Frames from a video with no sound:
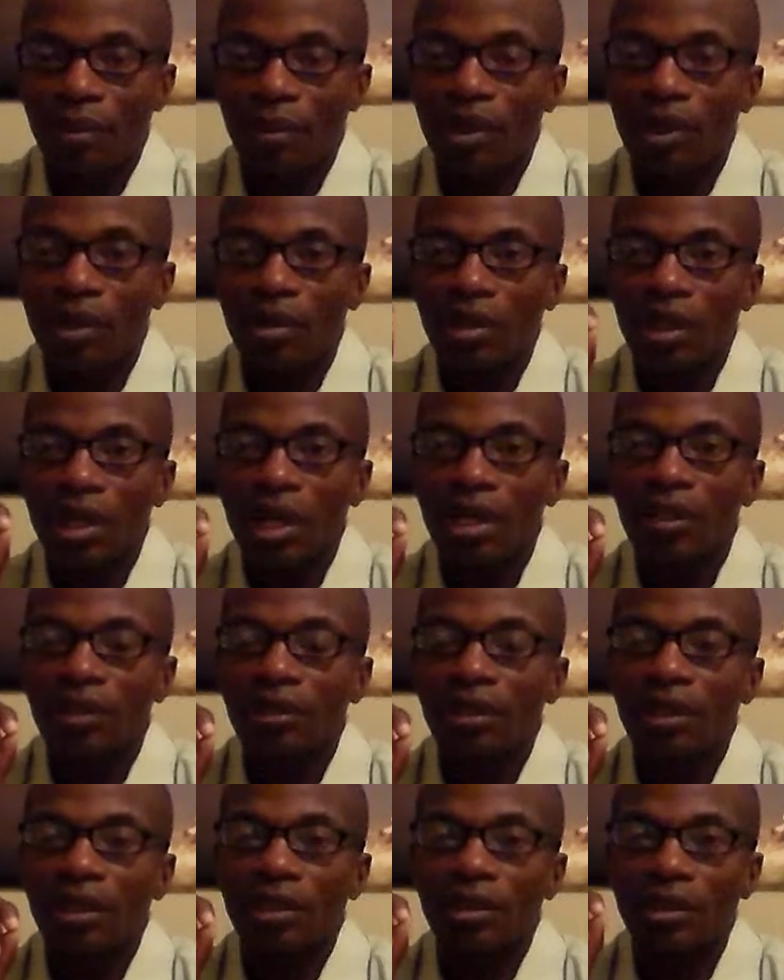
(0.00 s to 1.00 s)
Because God
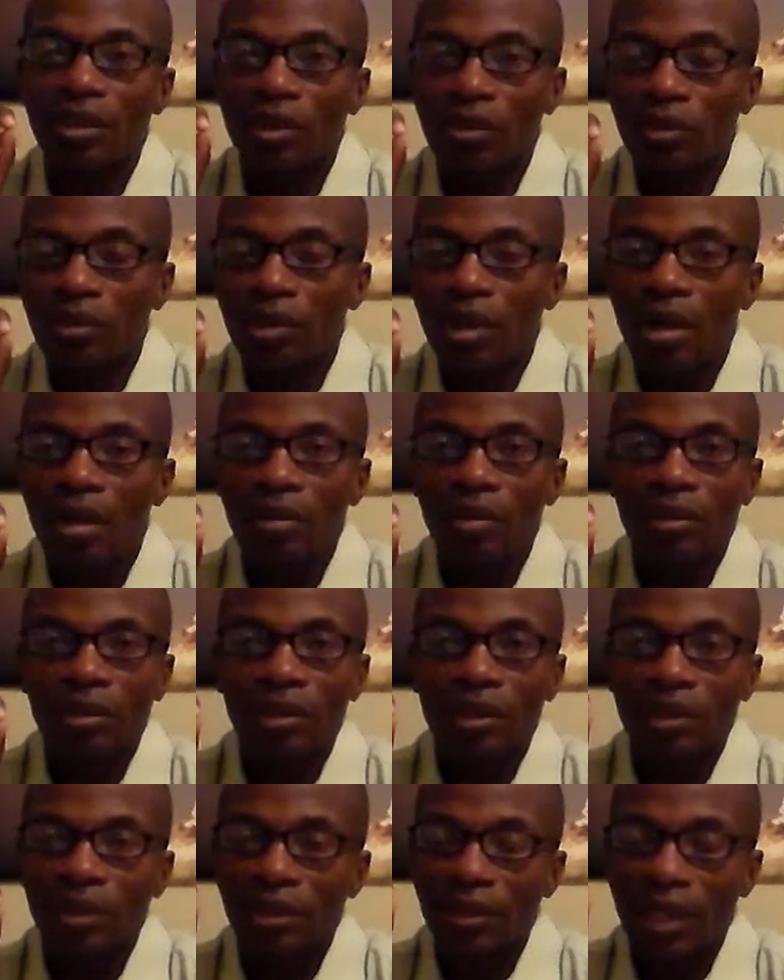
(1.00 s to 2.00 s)
said your thoughts
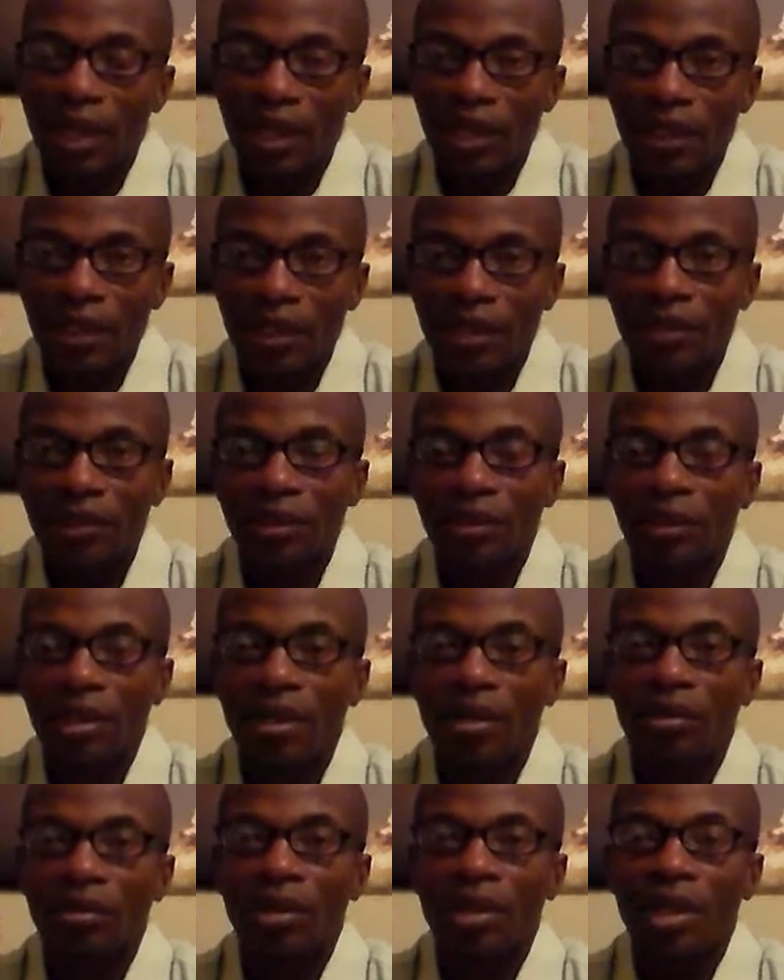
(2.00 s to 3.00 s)
is not his
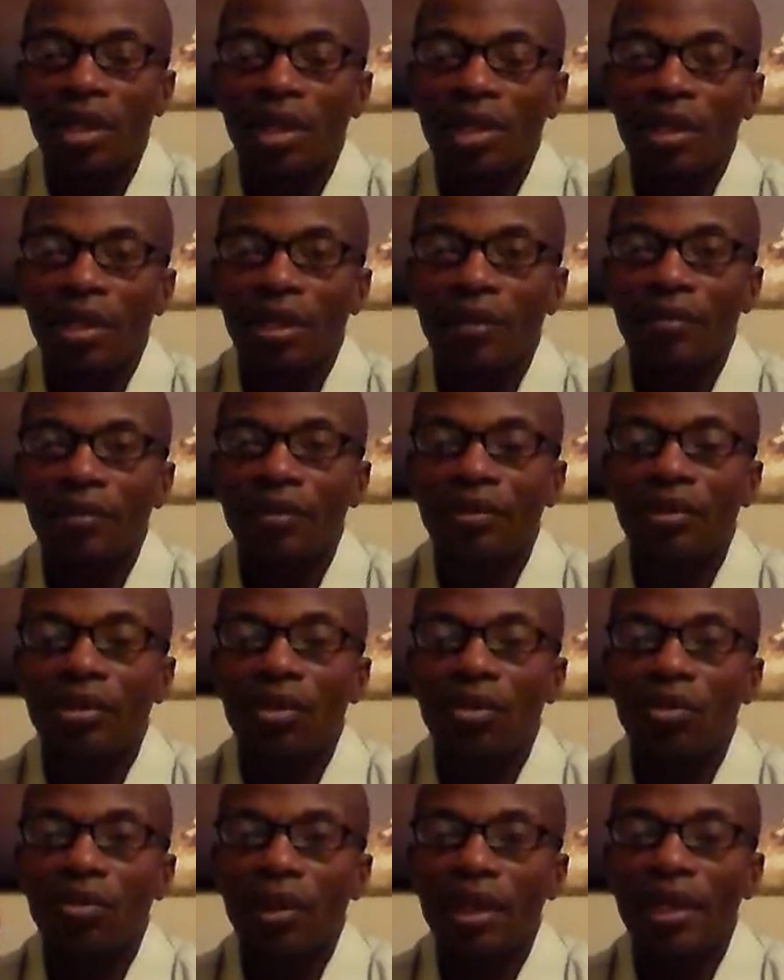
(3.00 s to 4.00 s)
thought. Even
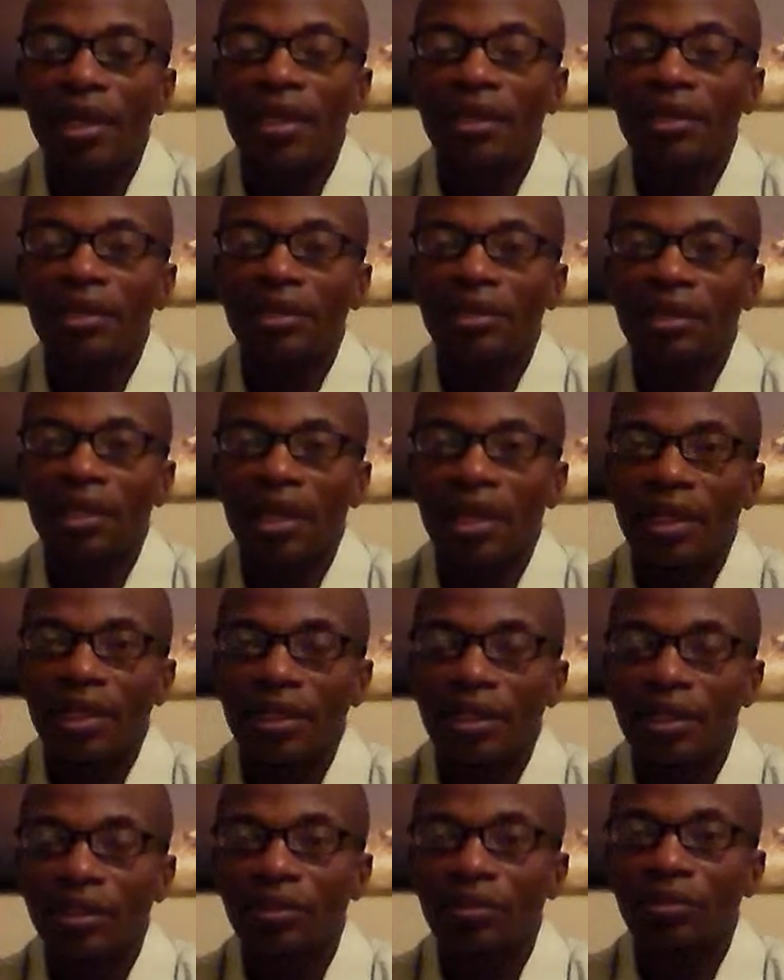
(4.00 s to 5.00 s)
your ways is not
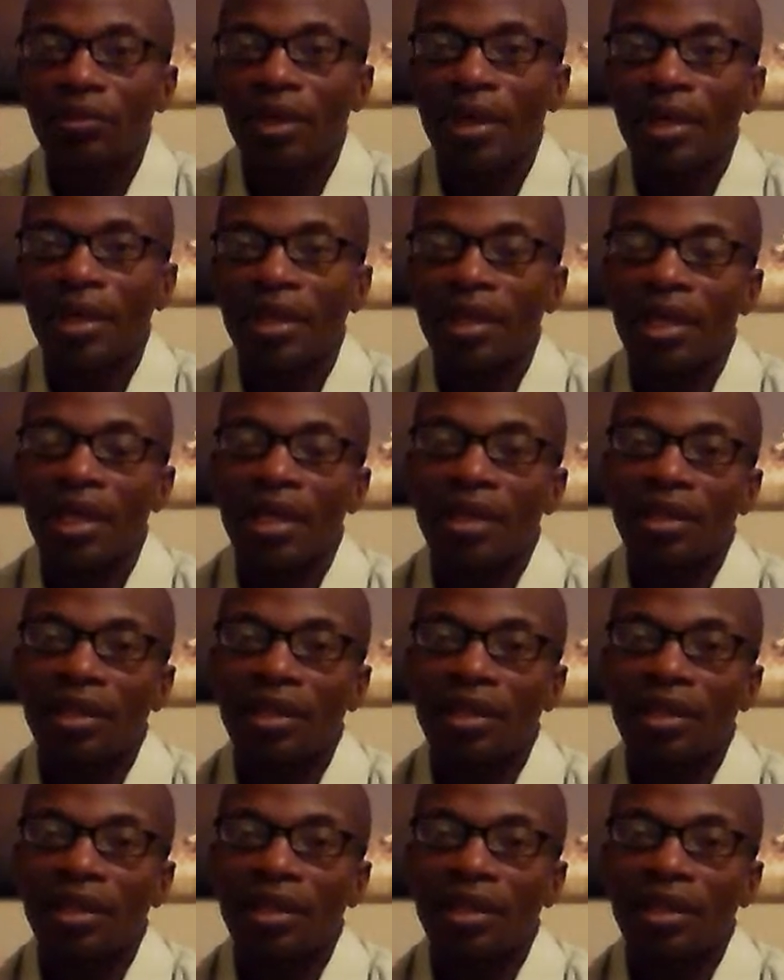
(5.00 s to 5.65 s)
his way.